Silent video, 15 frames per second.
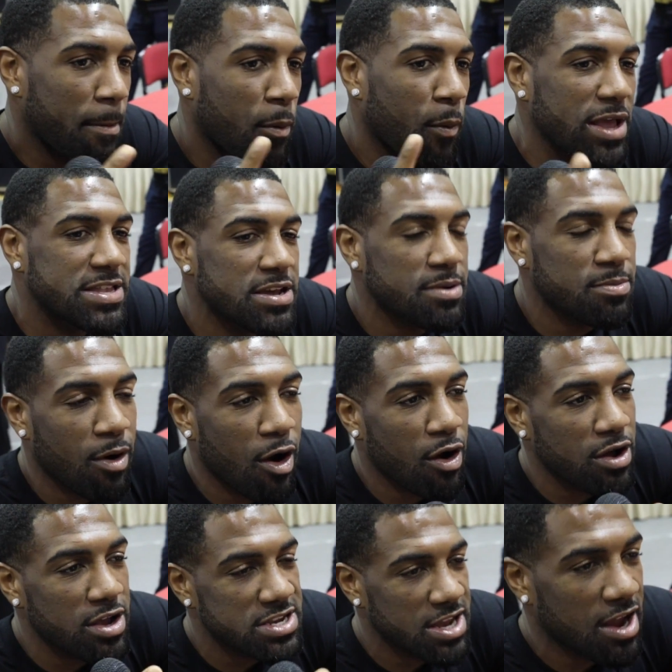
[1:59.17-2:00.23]
I'm going to wait till
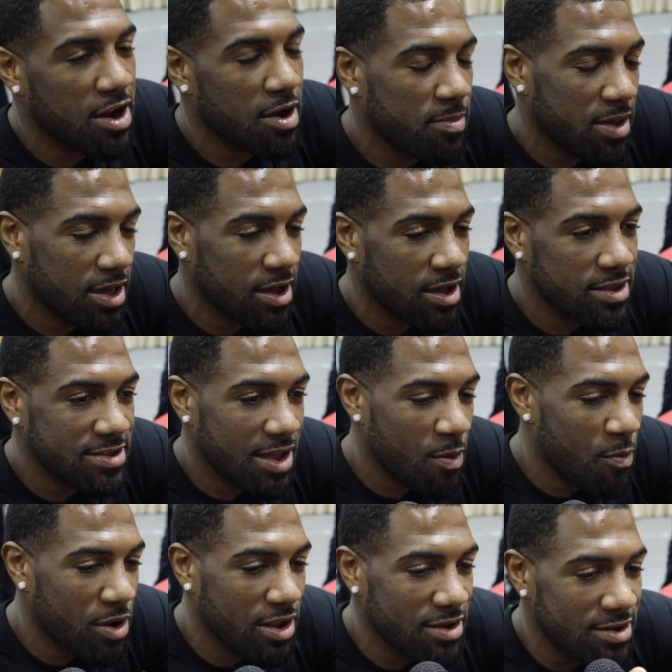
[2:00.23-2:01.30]
tomorrow and share it because I
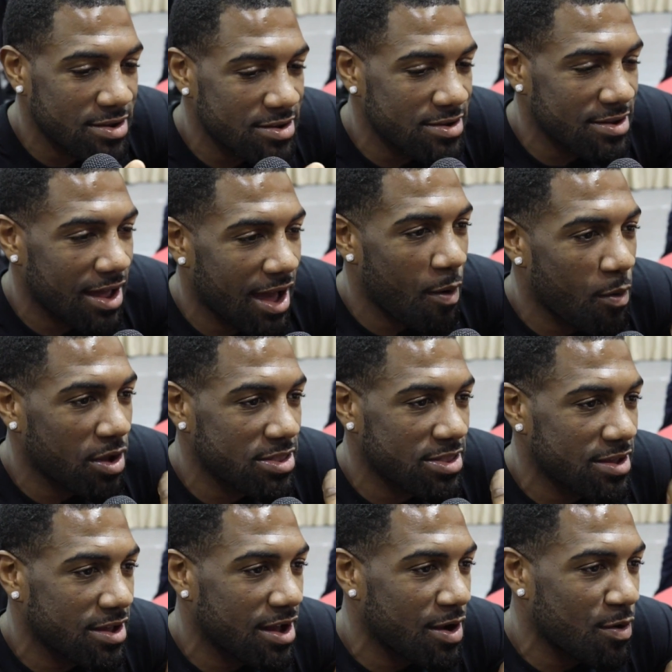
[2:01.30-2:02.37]
want
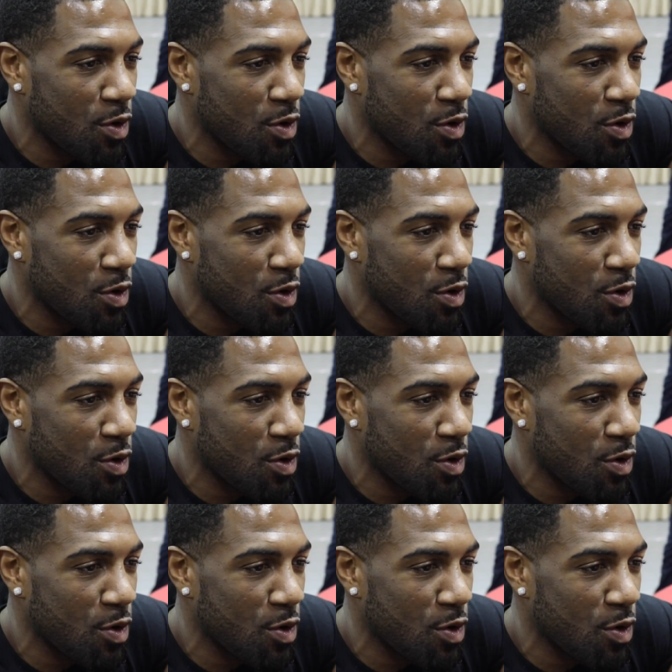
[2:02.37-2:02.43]
the